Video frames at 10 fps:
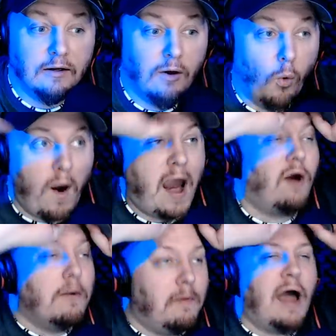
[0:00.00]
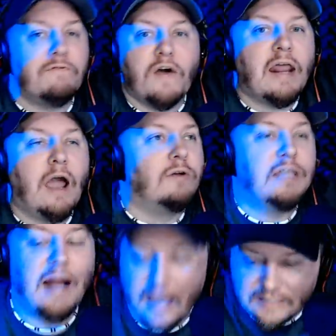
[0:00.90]
Where in my video
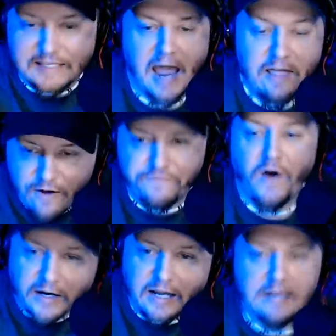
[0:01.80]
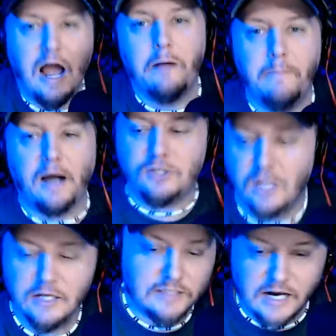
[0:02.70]
did I say the fucking Young Bucks
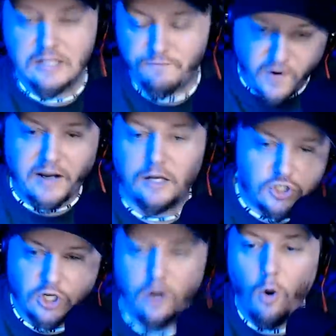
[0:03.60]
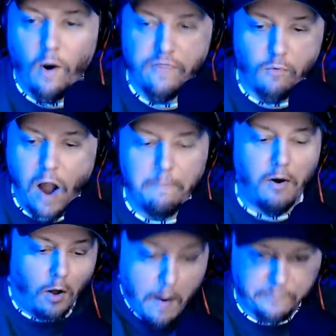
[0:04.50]
didn't fucking shouldn't have won the
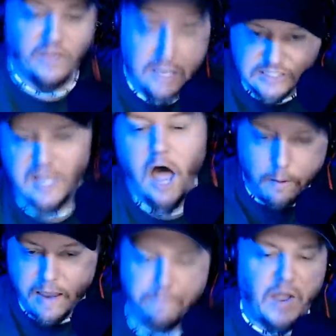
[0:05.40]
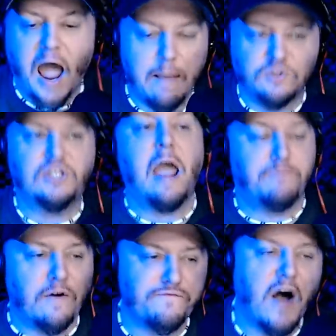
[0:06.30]
Rumble? Please tell me. Timestamp
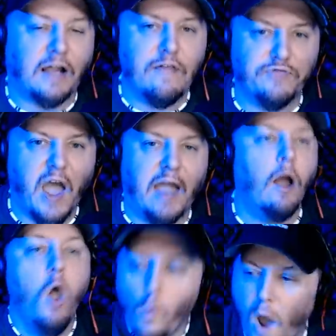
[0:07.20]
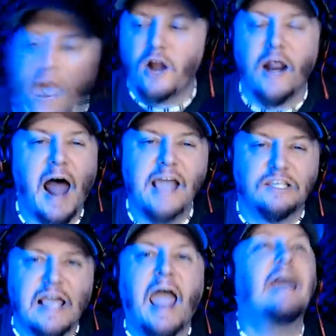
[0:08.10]
the fucking thing. Where did I
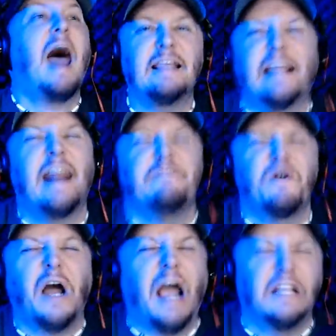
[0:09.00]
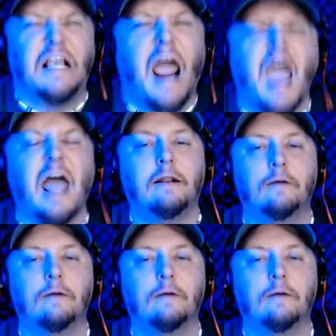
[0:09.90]
say it? I didn't fucking say it.